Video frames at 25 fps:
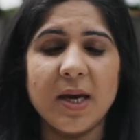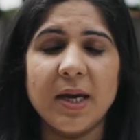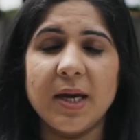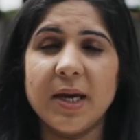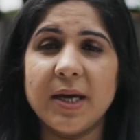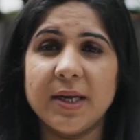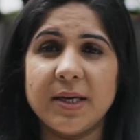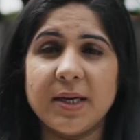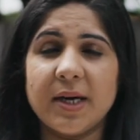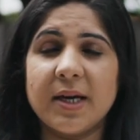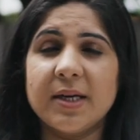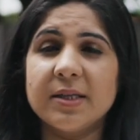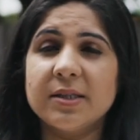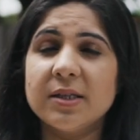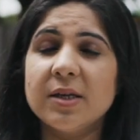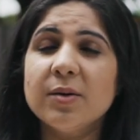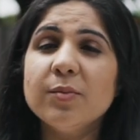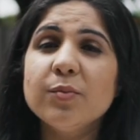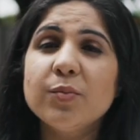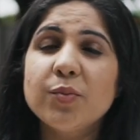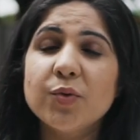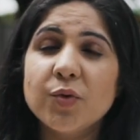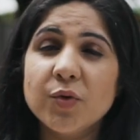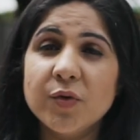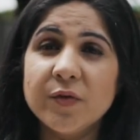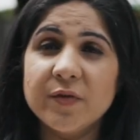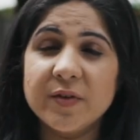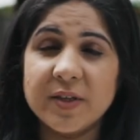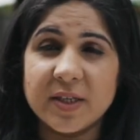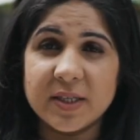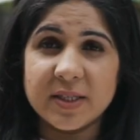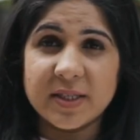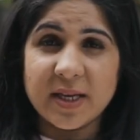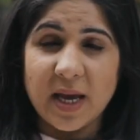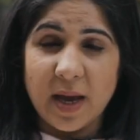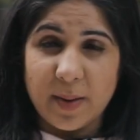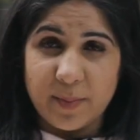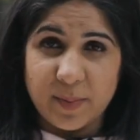It has improved
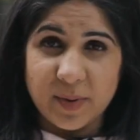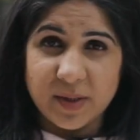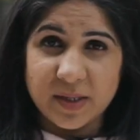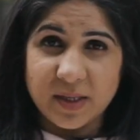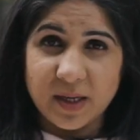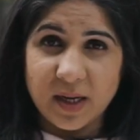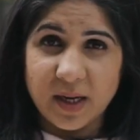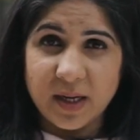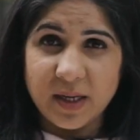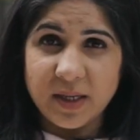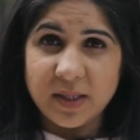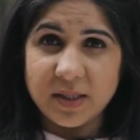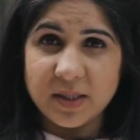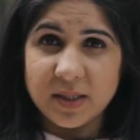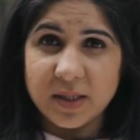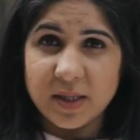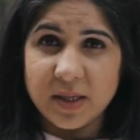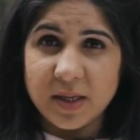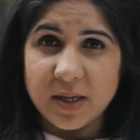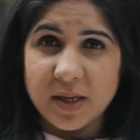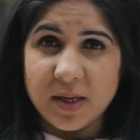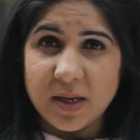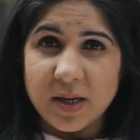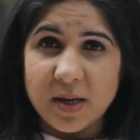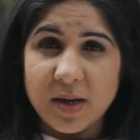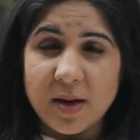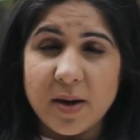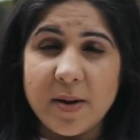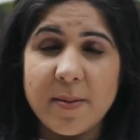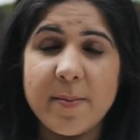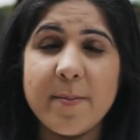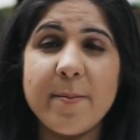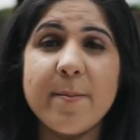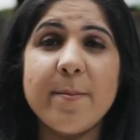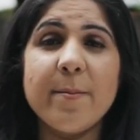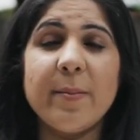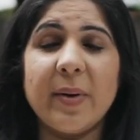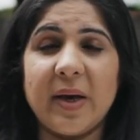his appetite
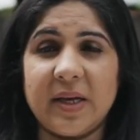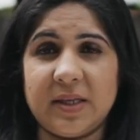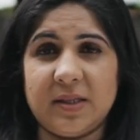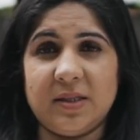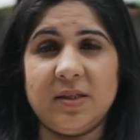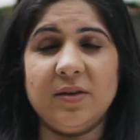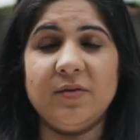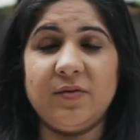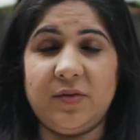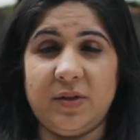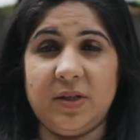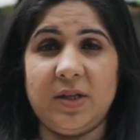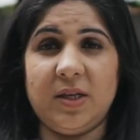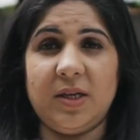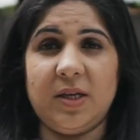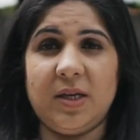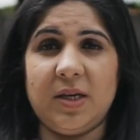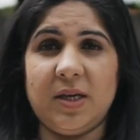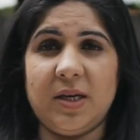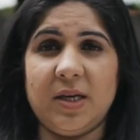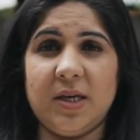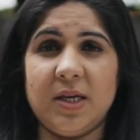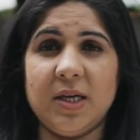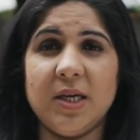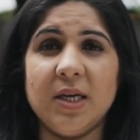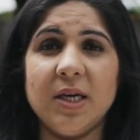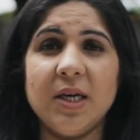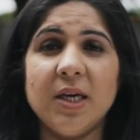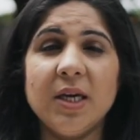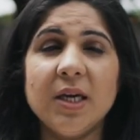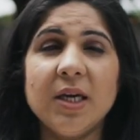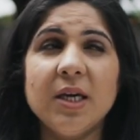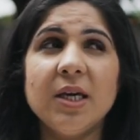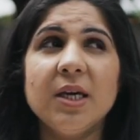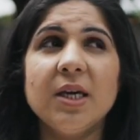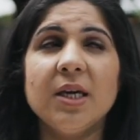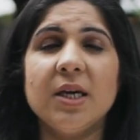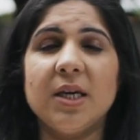massively.
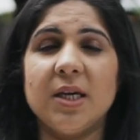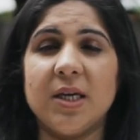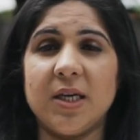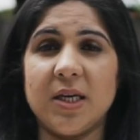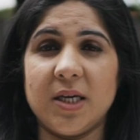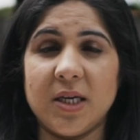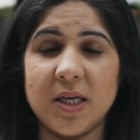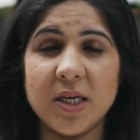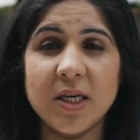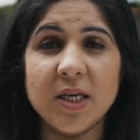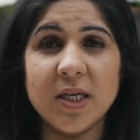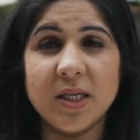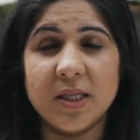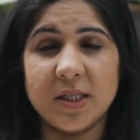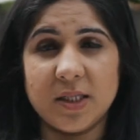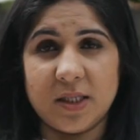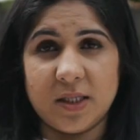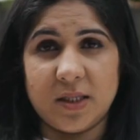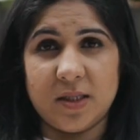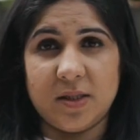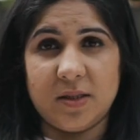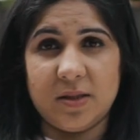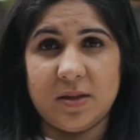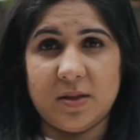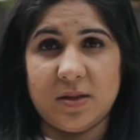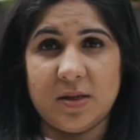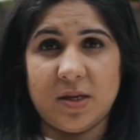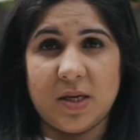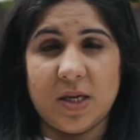He eats.